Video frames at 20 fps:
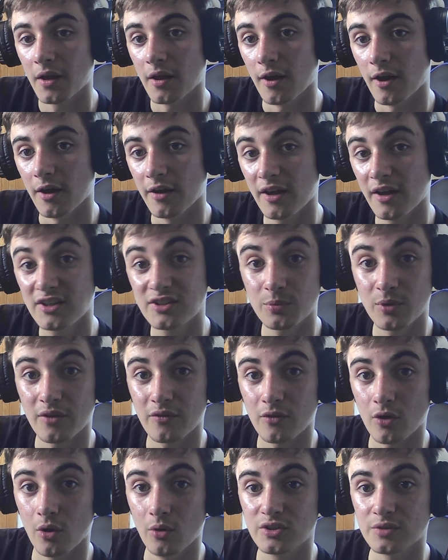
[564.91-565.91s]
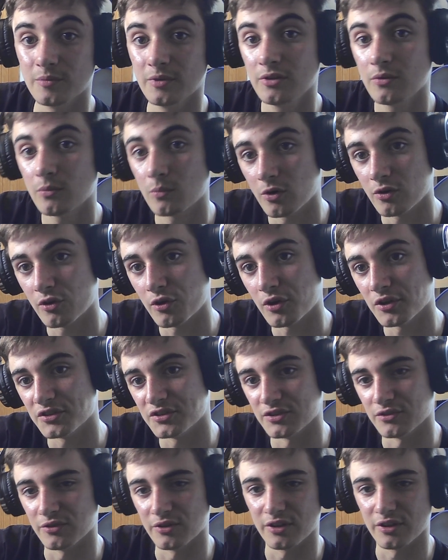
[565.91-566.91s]
Next up we have Otama, 1 cost
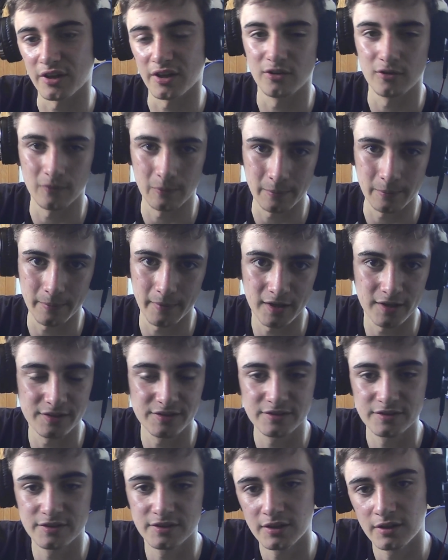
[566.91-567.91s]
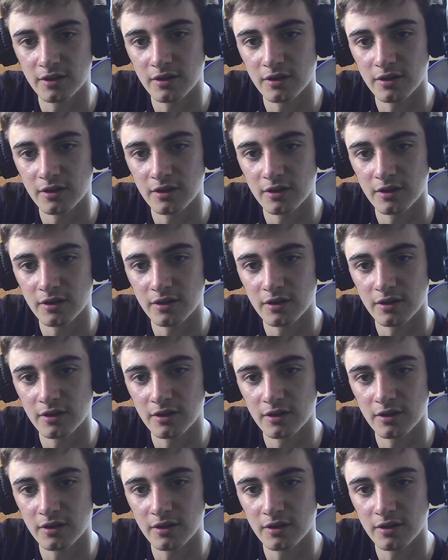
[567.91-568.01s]
0k, not the best.